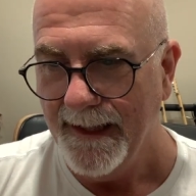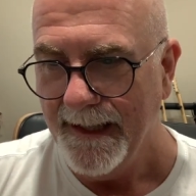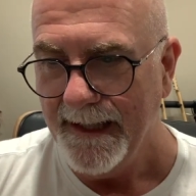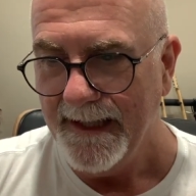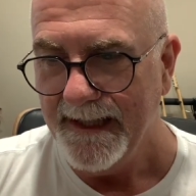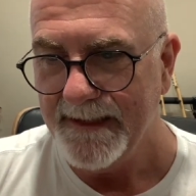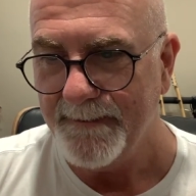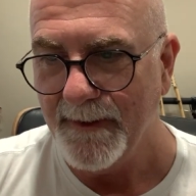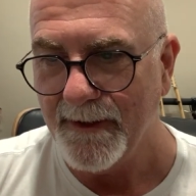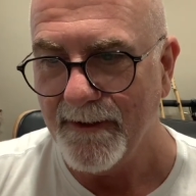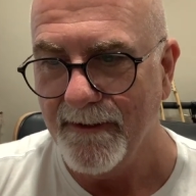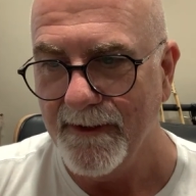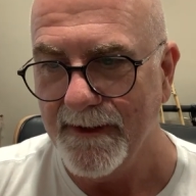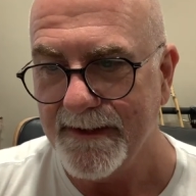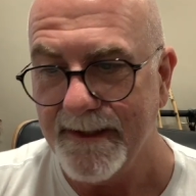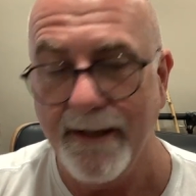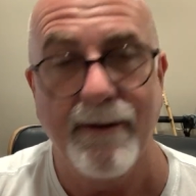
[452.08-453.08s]
Is
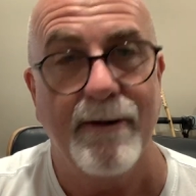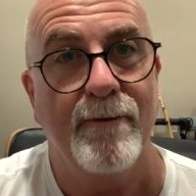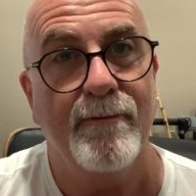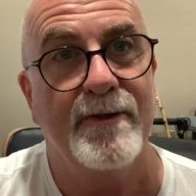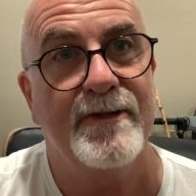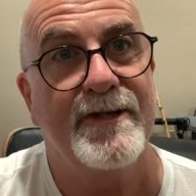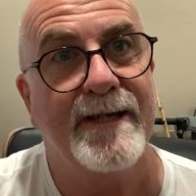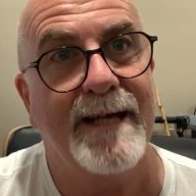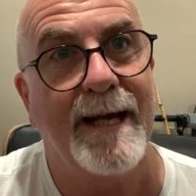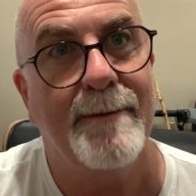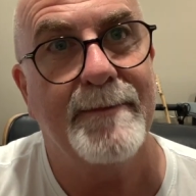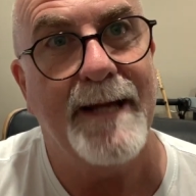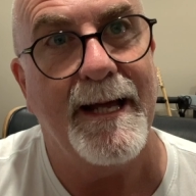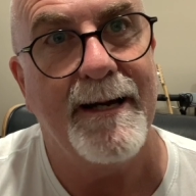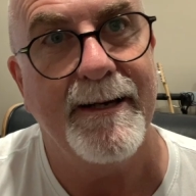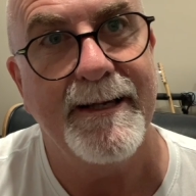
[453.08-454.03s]
because, would she come down at